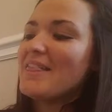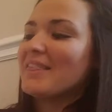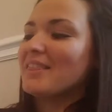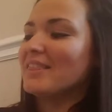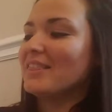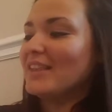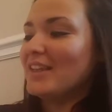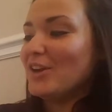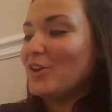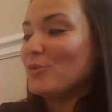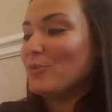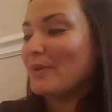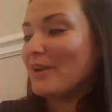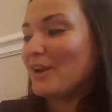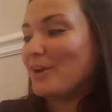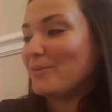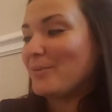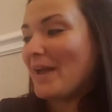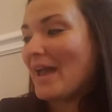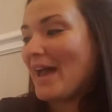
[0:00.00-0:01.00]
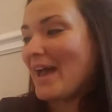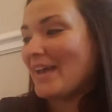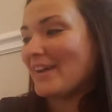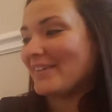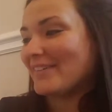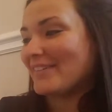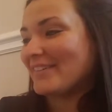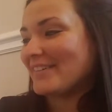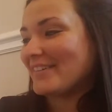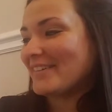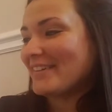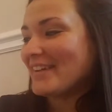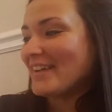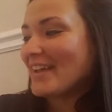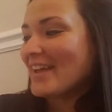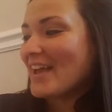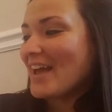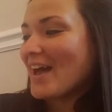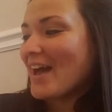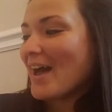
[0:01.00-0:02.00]
Little Bear paddled
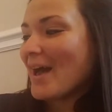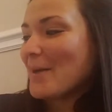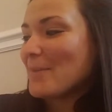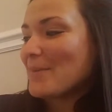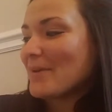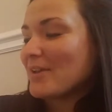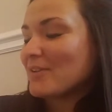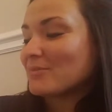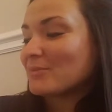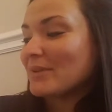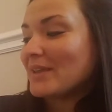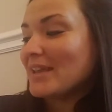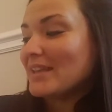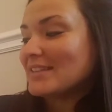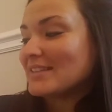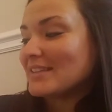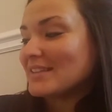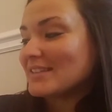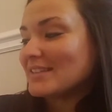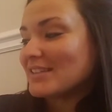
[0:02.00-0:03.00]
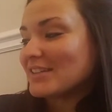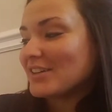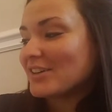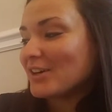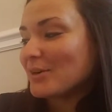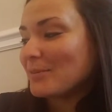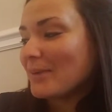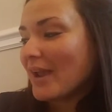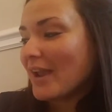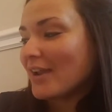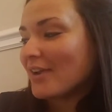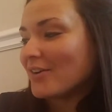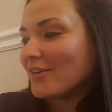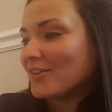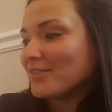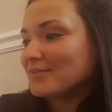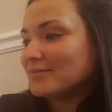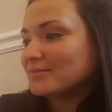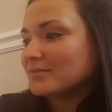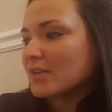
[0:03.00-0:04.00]
up and peeked into her pail.
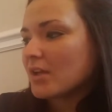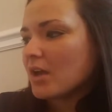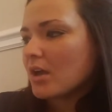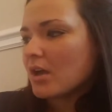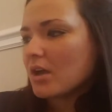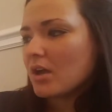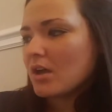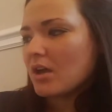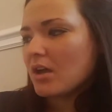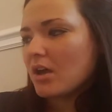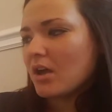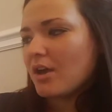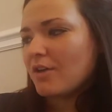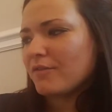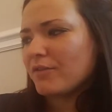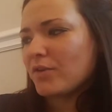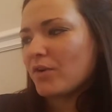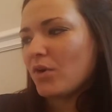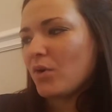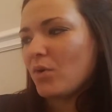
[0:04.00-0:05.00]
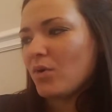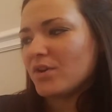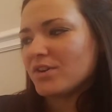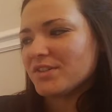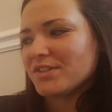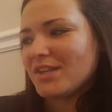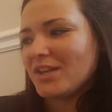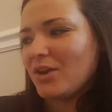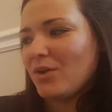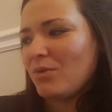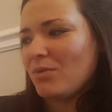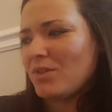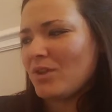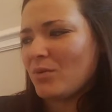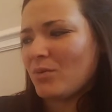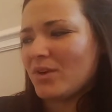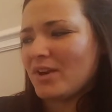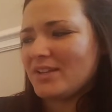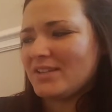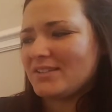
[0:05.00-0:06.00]
Of course, he only
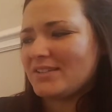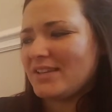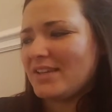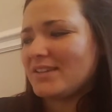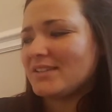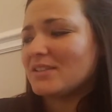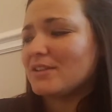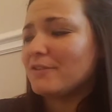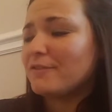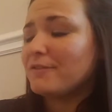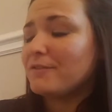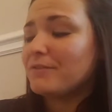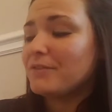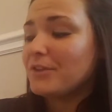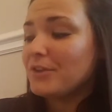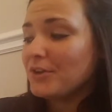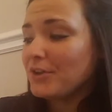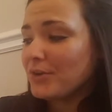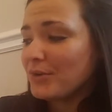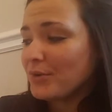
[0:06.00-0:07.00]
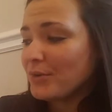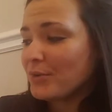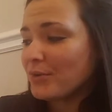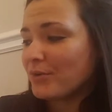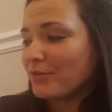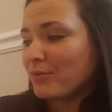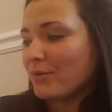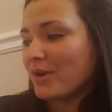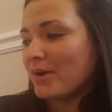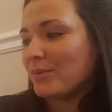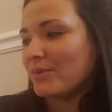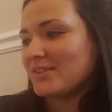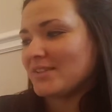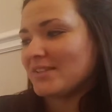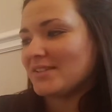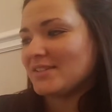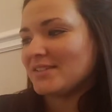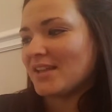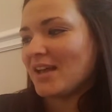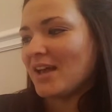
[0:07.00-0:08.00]
wanted to taste a few of what was
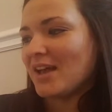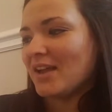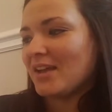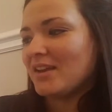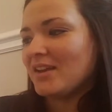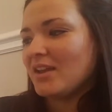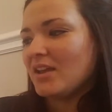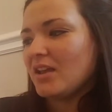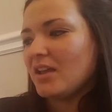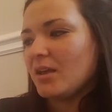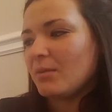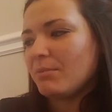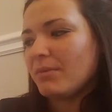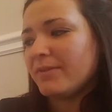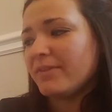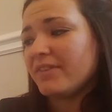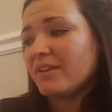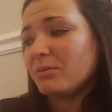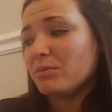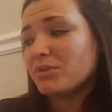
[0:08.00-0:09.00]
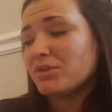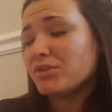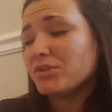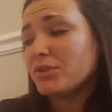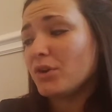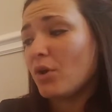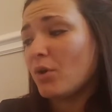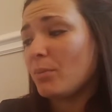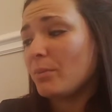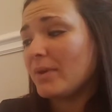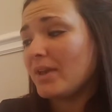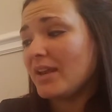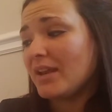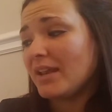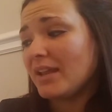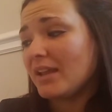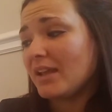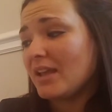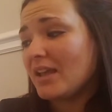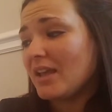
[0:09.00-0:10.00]
inside, but there were so
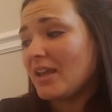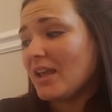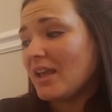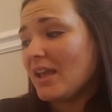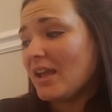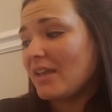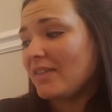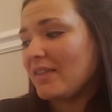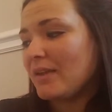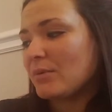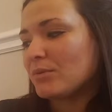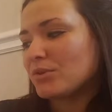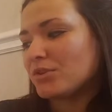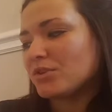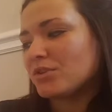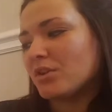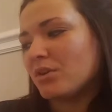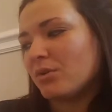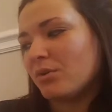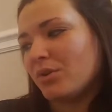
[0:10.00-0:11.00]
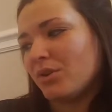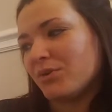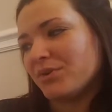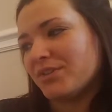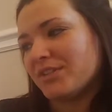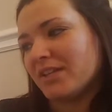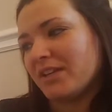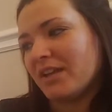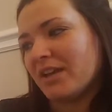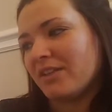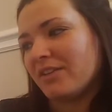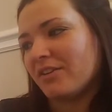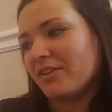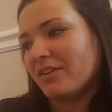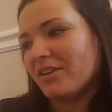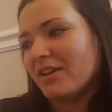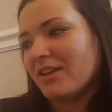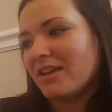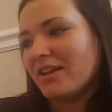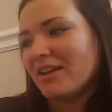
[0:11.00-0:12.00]
many, and they were so close
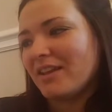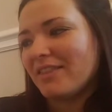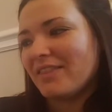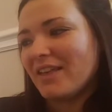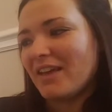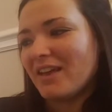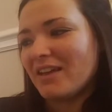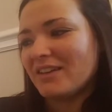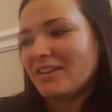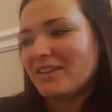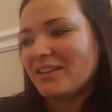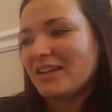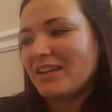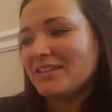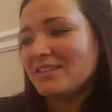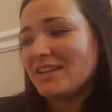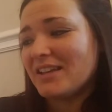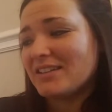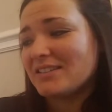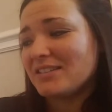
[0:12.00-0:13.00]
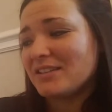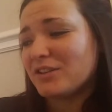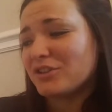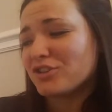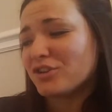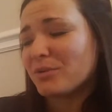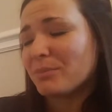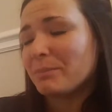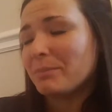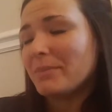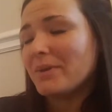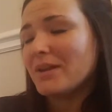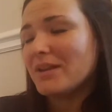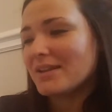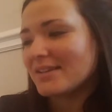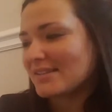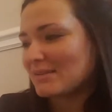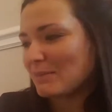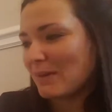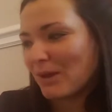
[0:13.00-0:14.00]
together, that he tasted a
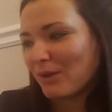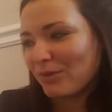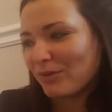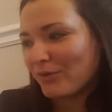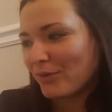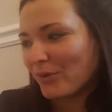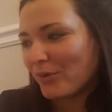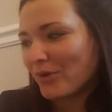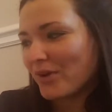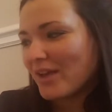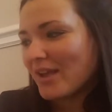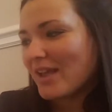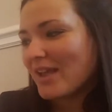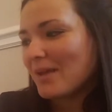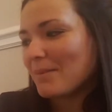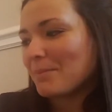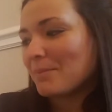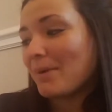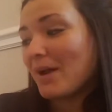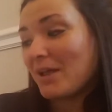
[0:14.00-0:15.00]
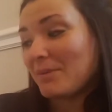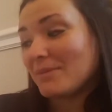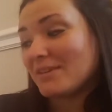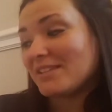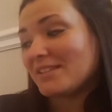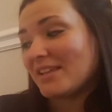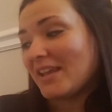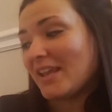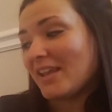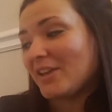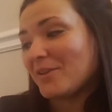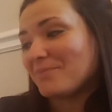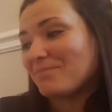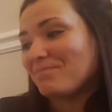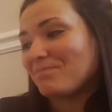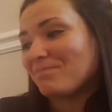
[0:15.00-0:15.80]
tremendous mouthful by mistake.